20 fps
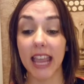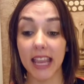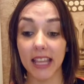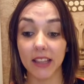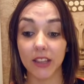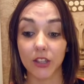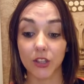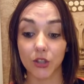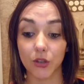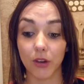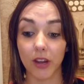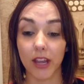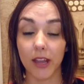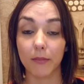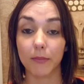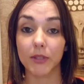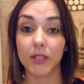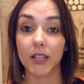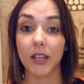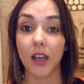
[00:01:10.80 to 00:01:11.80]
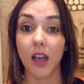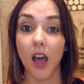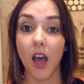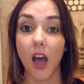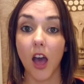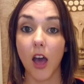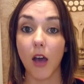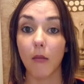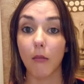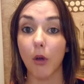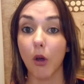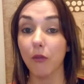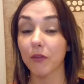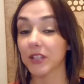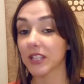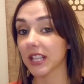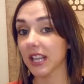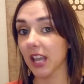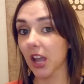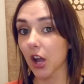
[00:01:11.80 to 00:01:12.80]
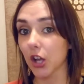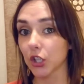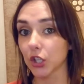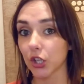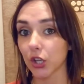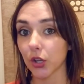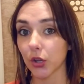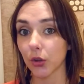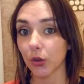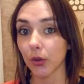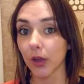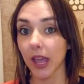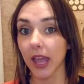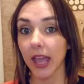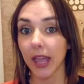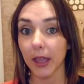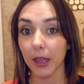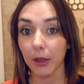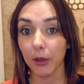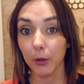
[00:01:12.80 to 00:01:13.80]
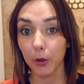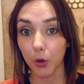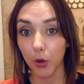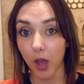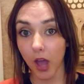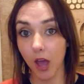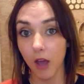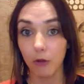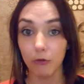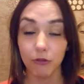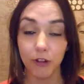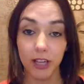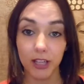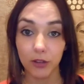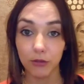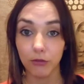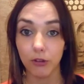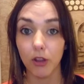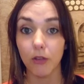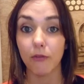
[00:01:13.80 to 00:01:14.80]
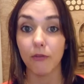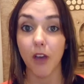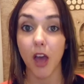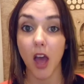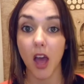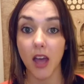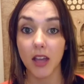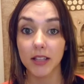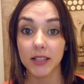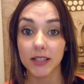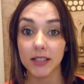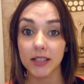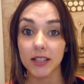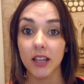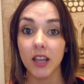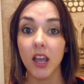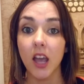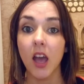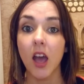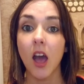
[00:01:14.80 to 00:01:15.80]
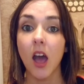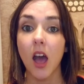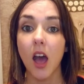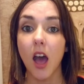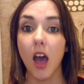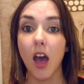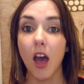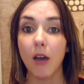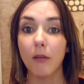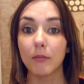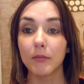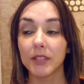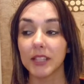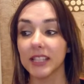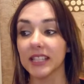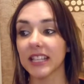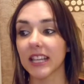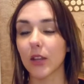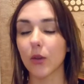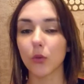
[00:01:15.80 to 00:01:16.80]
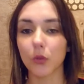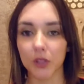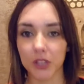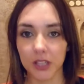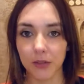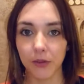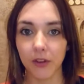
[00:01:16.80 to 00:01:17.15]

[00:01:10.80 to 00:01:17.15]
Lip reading: take the script, obviously I do a read through first to see all the